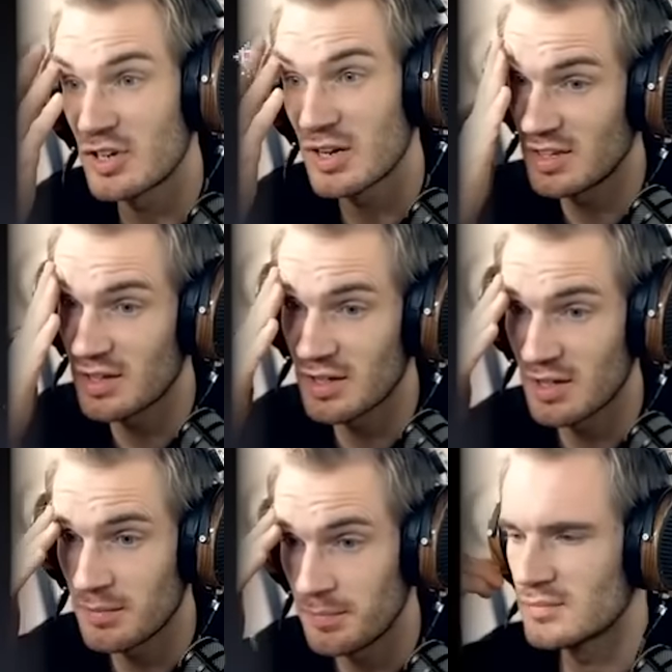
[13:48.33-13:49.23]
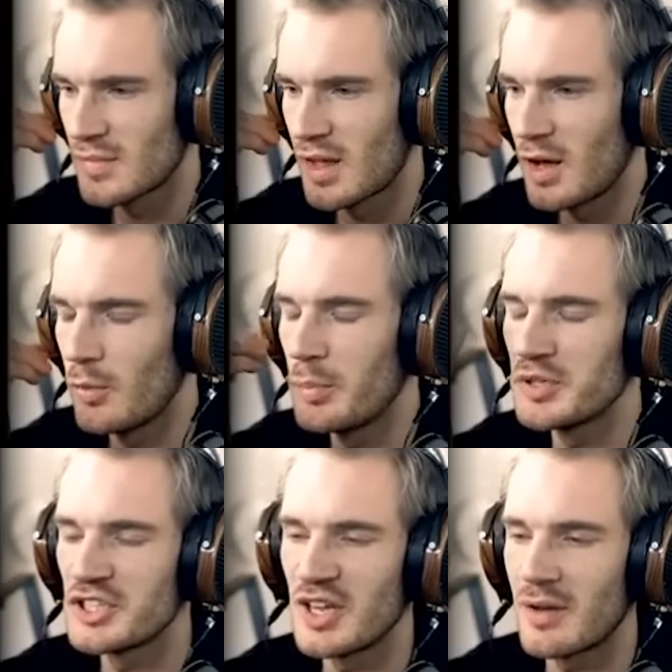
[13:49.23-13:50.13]
I think I am. Oh, we
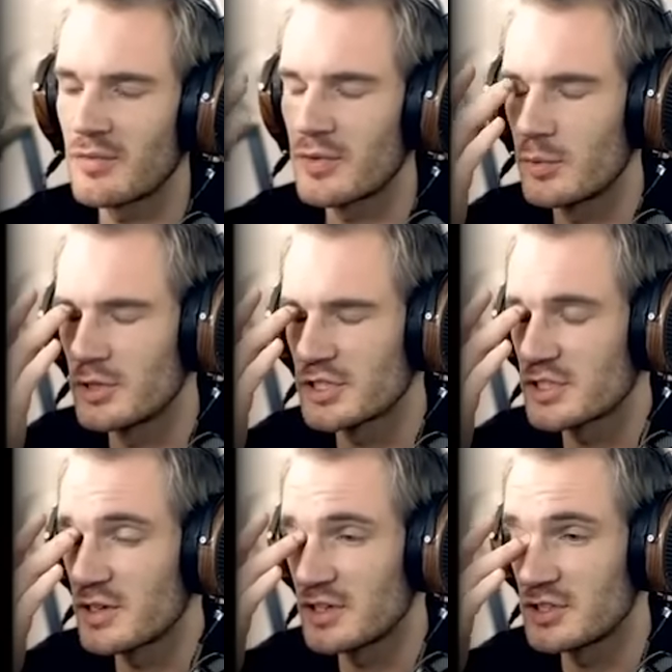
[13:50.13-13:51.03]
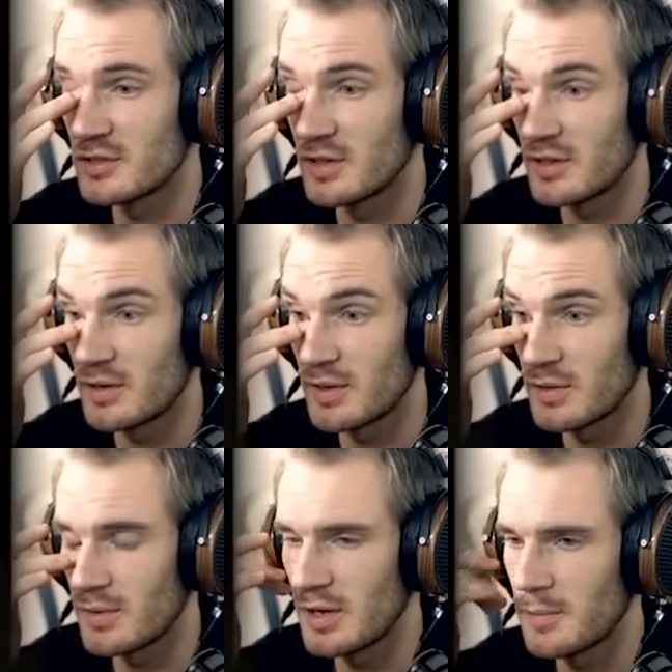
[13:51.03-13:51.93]
push it down, of course. I should have done that right
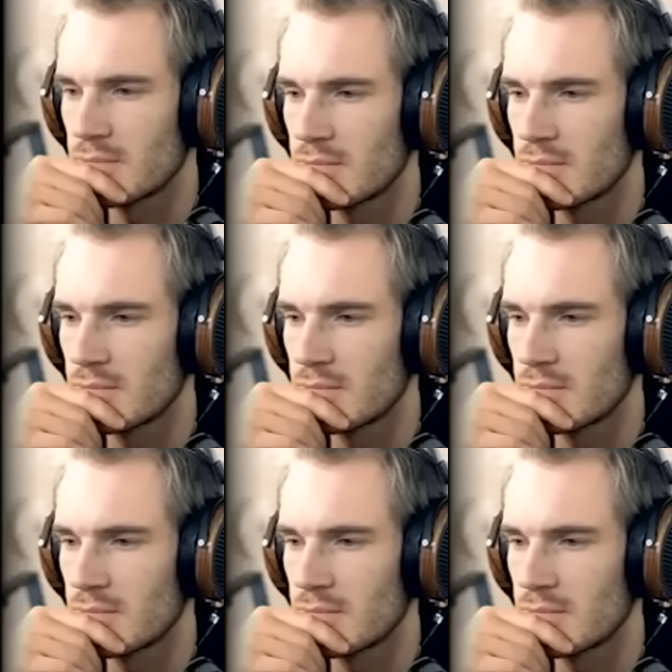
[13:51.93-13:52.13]
away.